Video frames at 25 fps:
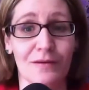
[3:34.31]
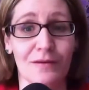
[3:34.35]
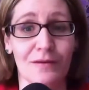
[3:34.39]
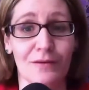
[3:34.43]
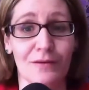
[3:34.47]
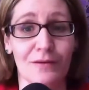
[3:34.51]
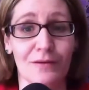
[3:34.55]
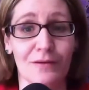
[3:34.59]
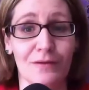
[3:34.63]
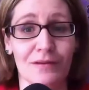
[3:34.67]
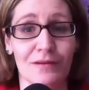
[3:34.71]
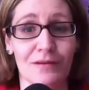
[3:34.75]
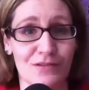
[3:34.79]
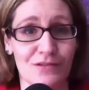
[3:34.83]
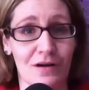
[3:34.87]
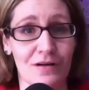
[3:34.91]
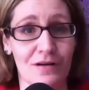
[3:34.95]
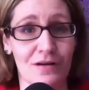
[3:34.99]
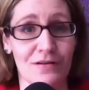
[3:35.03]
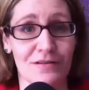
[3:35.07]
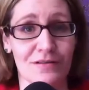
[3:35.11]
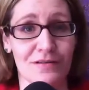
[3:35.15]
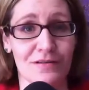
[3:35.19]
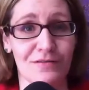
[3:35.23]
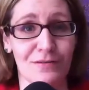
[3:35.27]
is
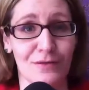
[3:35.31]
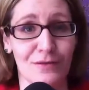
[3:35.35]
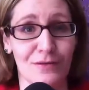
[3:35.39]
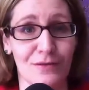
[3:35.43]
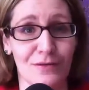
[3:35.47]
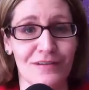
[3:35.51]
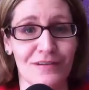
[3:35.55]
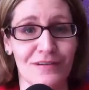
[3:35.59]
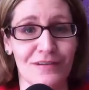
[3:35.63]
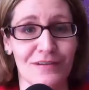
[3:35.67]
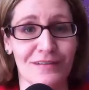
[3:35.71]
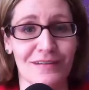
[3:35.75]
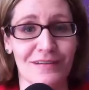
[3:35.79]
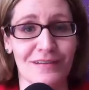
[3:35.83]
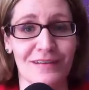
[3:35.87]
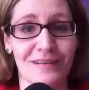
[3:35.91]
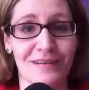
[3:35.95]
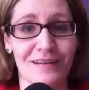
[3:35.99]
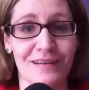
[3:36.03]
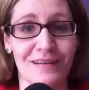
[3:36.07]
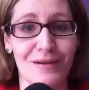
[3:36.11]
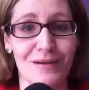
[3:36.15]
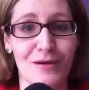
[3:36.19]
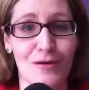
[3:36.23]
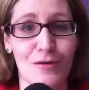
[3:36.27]
charged,
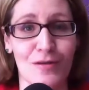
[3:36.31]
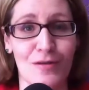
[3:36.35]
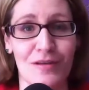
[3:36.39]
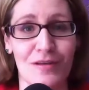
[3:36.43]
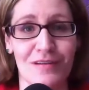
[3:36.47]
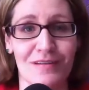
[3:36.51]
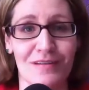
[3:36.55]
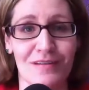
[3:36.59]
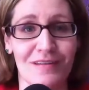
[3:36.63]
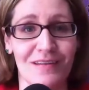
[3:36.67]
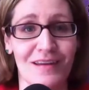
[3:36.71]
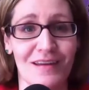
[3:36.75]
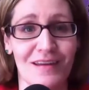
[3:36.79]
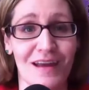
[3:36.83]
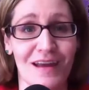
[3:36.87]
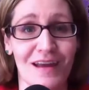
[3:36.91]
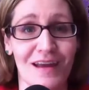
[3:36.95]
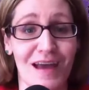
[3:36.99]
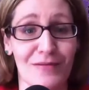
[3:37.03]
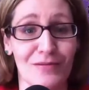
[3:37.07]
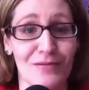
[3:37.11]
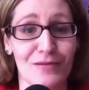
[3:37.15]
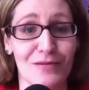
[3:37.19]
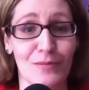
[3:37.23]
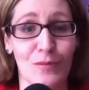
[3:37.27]
unfortunately, and I know that
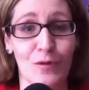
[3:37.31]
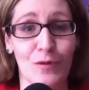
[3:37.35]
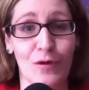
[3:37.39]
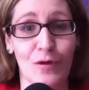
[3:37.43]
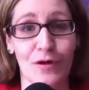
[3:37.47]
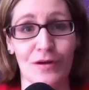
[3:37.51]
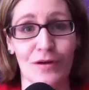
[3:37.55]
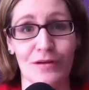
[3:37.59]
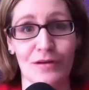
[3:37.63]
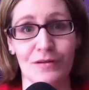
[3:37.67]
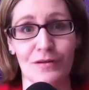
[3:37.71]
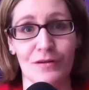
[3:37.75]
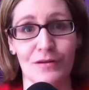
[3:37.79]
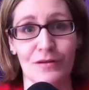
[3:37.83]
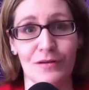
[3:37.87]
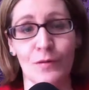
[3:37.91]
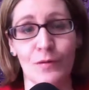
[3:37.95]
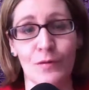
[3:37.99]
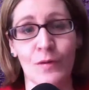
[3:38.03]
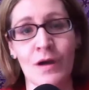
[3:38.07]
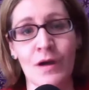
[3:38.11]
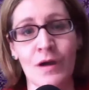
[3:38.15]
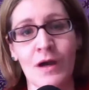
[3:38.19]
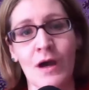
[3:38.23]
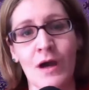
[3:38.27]
I have some work to
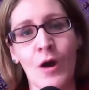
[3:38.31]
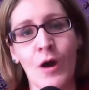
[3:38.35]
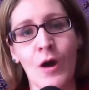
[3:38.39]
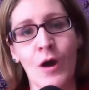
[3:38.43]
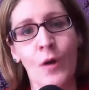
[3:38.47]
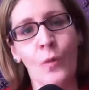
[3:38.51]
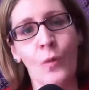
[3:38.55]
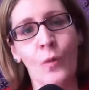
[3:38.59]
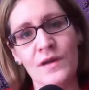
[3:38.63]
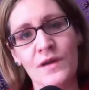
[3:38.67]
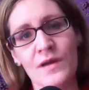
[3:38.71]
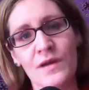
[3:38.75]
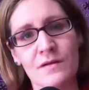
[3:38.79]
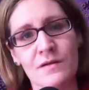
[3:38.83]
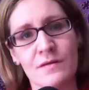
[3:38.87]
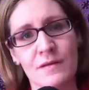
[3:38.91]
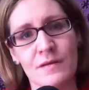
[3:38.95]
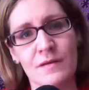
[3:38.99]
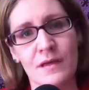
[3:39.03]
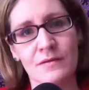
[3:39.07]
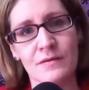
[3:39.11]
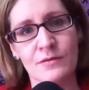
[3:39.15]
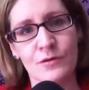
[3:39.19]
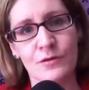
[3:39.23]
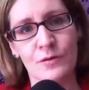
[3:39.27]
do. What are,
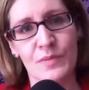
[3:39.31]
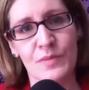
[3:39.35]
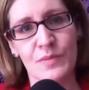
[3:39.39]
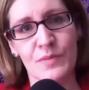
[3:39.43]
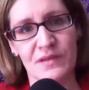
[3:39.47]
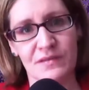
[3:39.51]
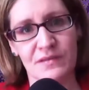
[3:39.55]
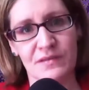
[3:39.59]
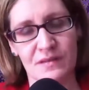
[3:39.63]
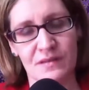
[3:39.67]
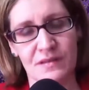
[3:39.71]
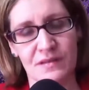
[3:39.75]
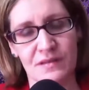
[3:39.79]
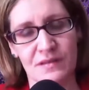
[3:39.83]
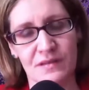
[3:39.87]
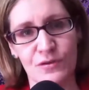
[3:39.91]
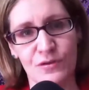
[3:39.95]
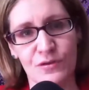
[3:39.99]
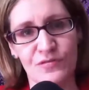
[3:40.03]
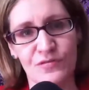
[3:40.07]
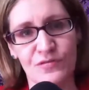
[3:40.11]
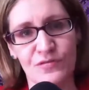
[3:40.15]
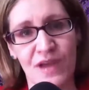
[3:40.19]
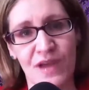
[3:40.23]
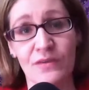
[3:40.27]
in your business, have
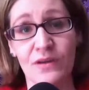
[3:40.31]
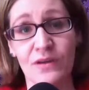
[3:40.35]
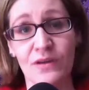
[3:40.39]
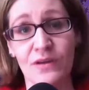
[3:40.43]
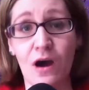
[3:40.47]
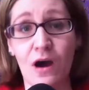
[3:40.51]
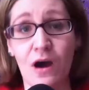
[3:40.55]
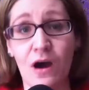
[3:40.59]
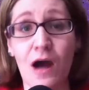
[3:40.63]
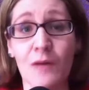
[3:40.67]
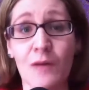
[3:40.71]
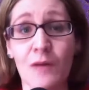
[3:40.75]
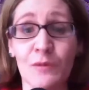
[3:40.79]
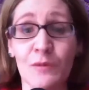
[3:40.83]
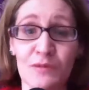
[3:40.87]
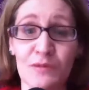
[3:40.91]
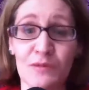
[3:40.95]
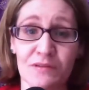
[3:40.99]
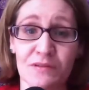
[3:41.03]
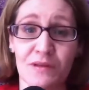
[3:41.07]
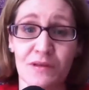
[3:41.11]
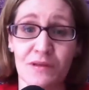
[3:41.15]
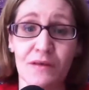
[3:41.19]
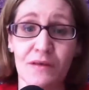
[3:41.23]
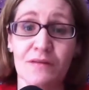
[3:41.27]
you found the common
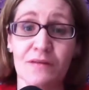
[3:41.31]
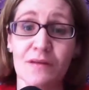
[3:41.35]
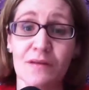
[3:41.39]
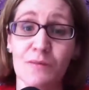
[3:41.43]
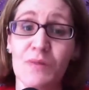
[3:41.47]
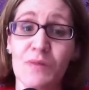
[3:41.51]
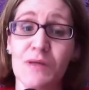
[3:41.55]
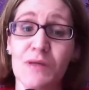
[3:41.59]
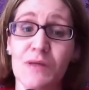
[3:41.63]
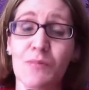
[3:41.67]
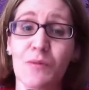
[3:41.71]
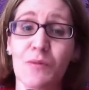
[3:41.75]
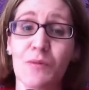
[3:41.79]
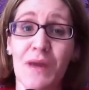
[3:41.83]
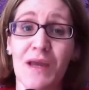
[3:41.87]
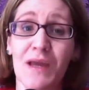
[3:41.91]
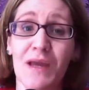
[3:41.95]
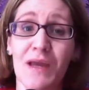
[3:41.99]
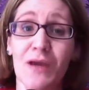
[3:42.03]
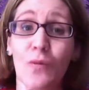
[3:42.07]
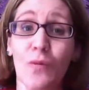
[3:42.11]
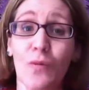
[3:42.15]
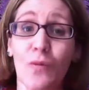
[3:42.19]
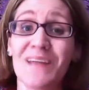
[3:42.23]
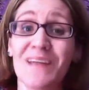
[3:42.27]
mistakes that people make
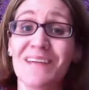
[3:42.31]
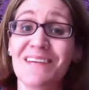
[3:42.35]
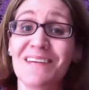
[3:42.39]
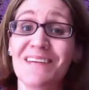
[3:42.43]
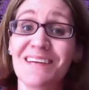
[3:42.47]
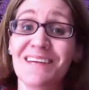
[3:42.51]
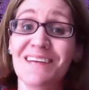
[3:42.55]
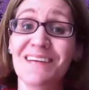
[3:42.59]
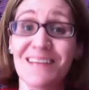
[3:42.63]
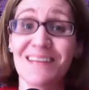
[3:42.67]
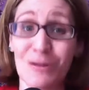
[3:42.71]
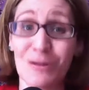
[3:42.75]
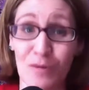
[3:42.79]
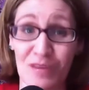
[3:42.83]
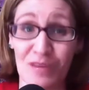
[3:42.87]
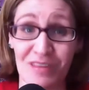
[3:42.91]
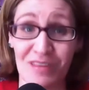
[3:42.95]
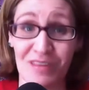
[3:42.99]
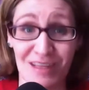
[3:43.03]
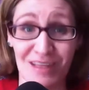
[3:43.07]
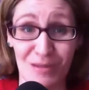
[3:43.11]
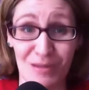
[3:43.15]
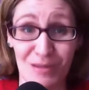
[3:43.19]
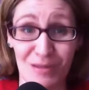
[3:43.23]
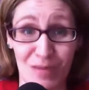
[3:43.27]
when dealing with
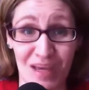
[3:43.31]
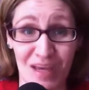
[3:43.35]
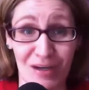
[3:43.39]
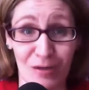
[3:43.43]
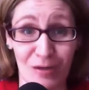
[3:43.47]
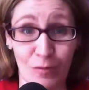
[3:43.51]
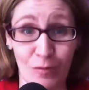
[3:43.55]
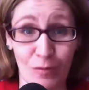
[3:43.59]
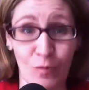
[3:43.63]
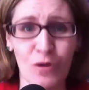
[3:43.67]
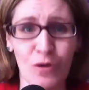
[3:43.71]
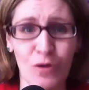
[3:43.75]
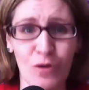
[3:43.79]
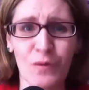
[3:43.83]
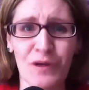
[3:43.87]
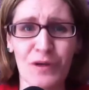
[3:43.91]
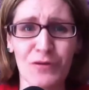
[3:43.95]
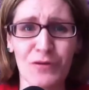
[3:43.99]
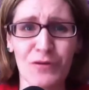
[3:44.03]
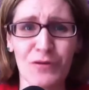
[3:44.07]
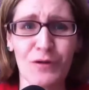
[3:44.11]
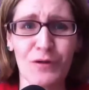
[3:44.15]
email? What are we doing